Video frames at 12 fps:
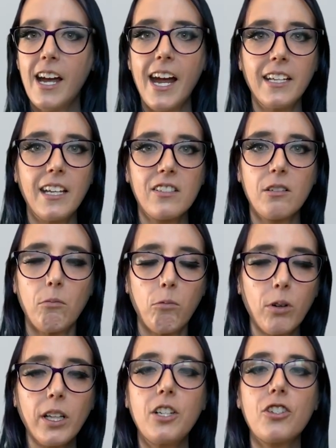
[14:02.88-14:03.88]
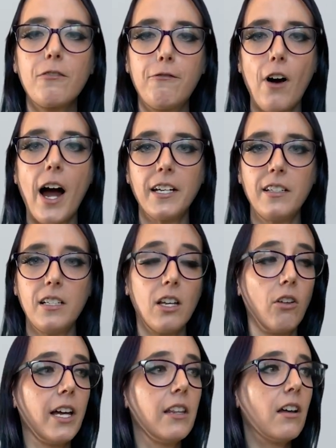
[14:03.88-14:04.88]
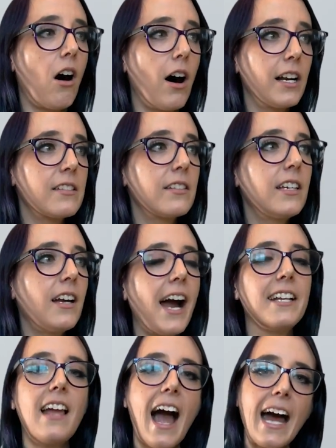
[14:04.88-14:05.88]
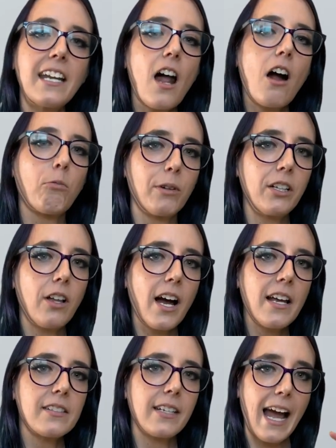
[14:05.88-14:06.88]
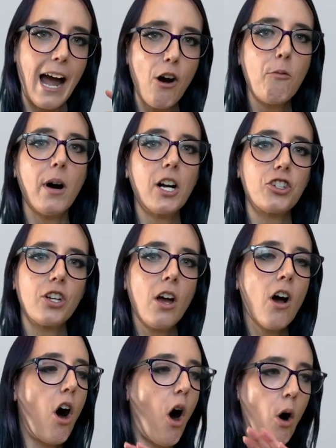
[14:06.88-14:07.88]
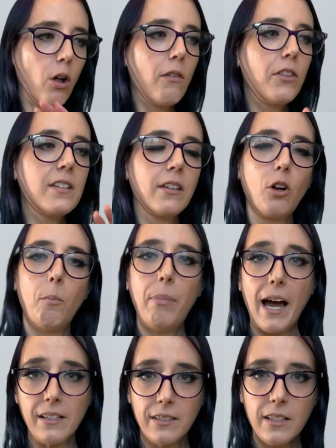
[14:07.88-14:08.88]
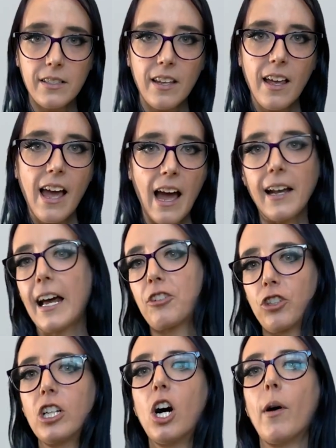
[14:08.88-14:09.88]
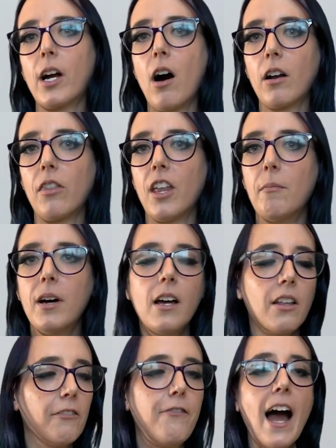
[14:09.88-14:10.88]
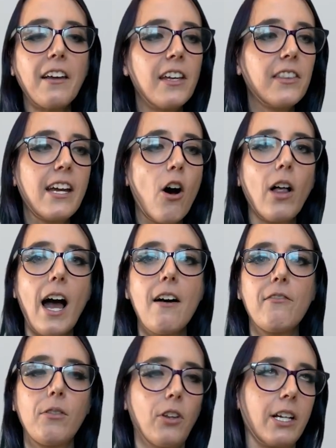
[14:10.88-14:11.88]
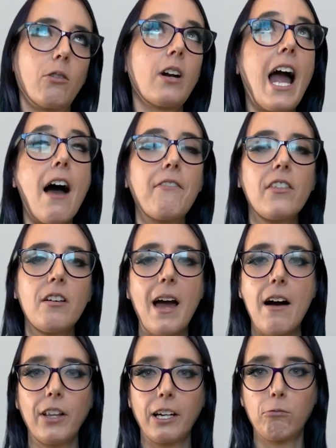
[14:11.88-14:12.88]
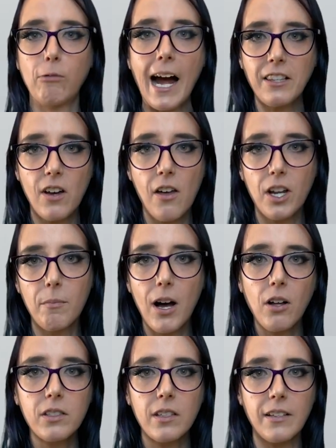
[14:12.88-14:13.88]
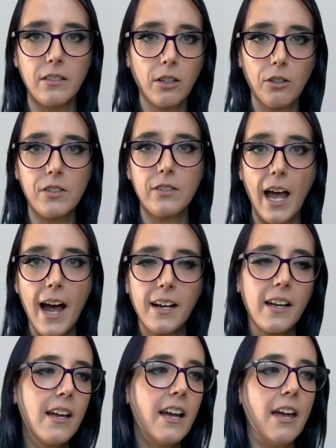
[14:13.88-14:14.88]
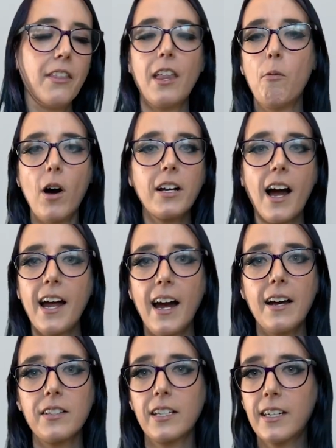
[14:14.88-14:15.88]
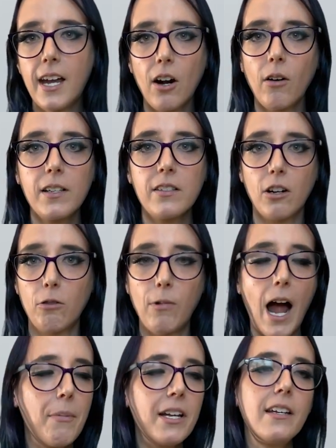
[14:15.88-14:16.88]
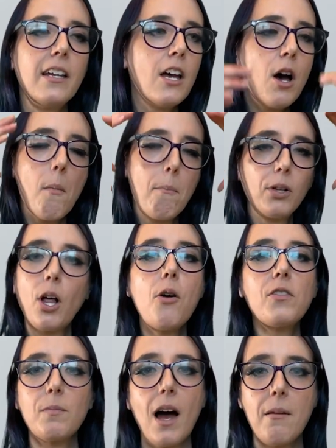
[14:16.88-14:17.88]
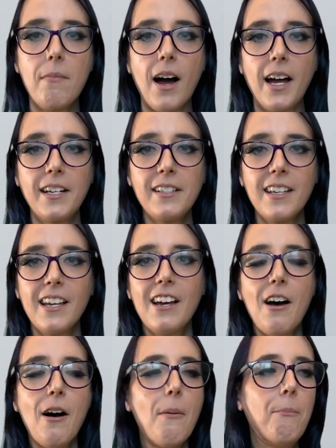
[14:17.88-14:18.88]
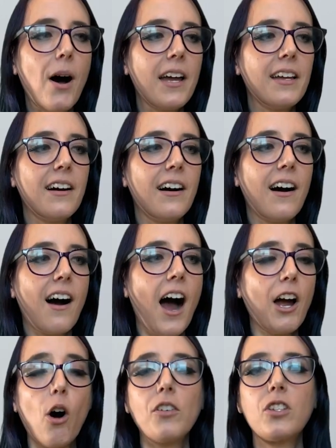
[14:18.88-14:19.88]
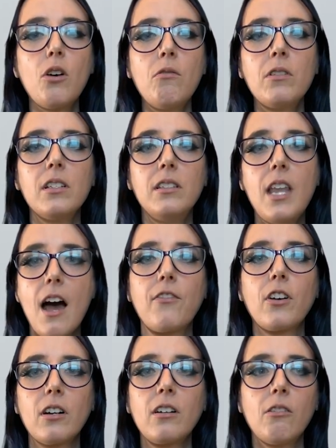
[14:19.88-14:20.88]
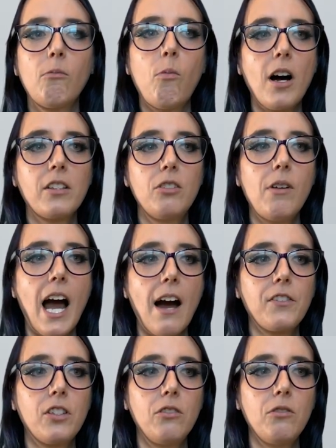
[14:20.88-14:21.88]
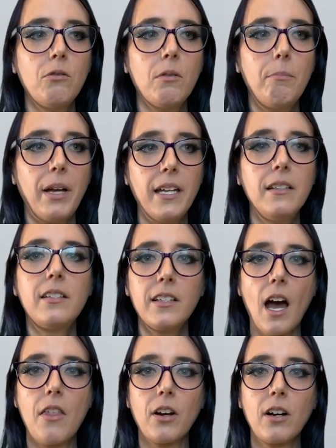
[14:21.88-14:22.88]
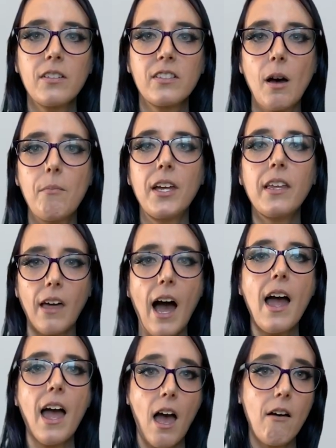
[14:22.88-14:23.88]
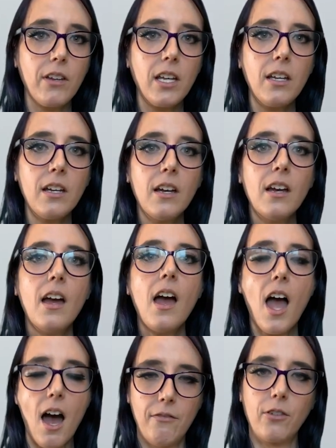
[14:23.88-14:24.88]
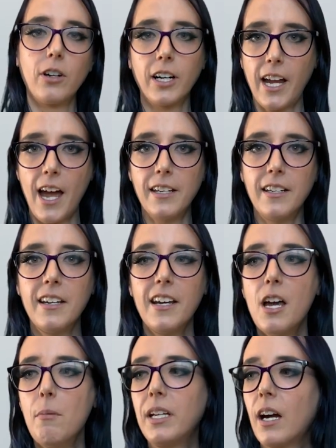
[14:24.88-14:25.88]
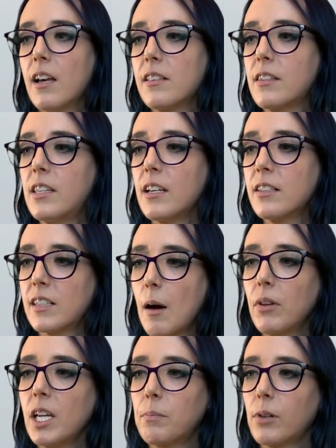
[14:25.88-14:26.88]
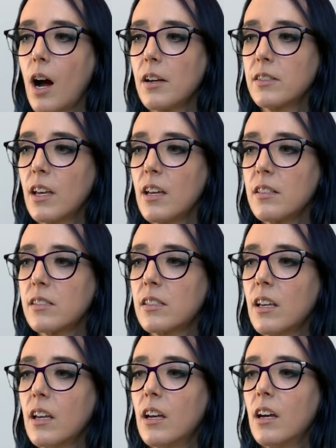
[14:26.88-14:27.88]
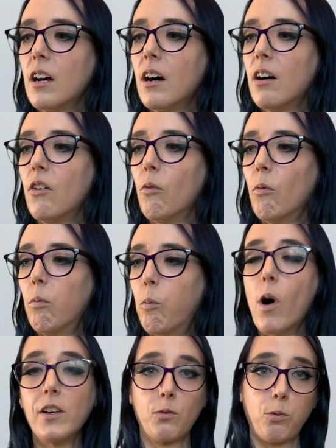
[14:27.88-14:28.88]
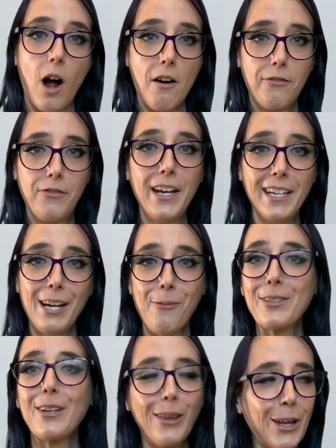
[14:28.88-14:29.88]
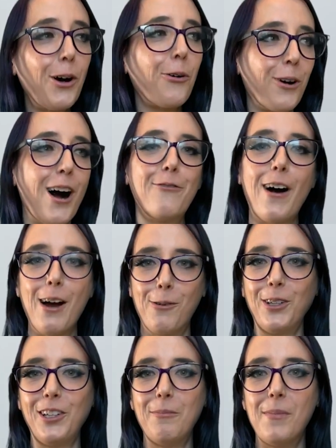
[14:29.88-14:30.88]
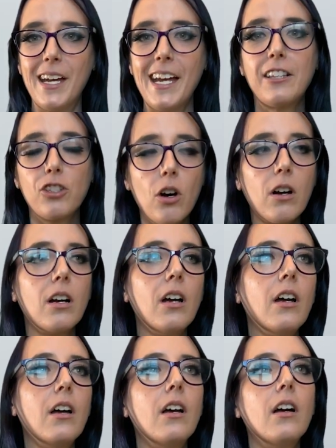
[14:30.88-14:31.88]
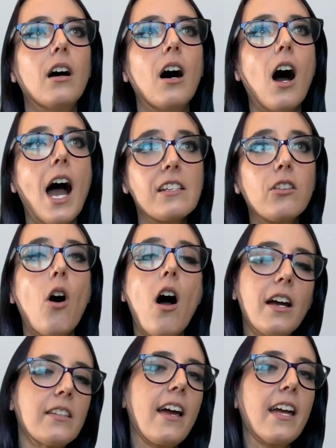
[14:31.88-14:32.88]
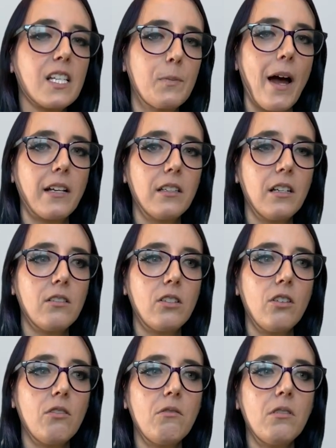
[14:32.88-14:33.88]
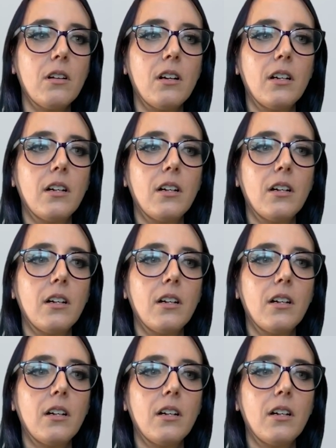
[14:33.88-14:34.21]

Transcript: and get some really just fine detail. And honestly, I had not realized how much all of these little peasants had actually going on them. The fact that they all have like, or half of them have like rats on their belts as a little snack, and then that one guy has like carrots and a rabbit, blows my mind. But I also never want to have to pin together something that heavy ever again, because the assembly process was rough. It was a little rough, I will admit. It took as long as I expected it to,